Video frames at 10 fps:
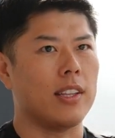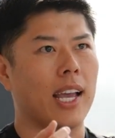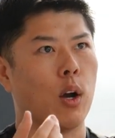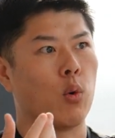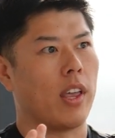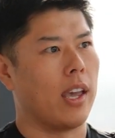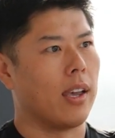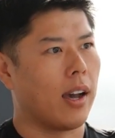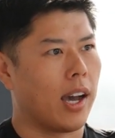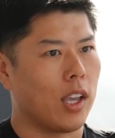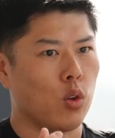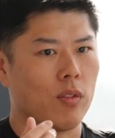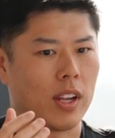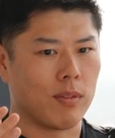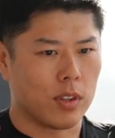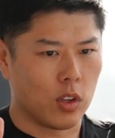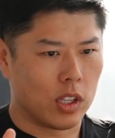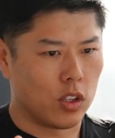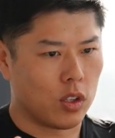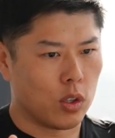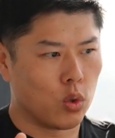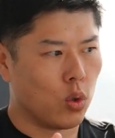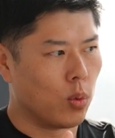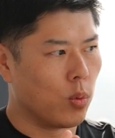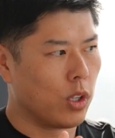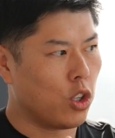Now with AI, you even you can still do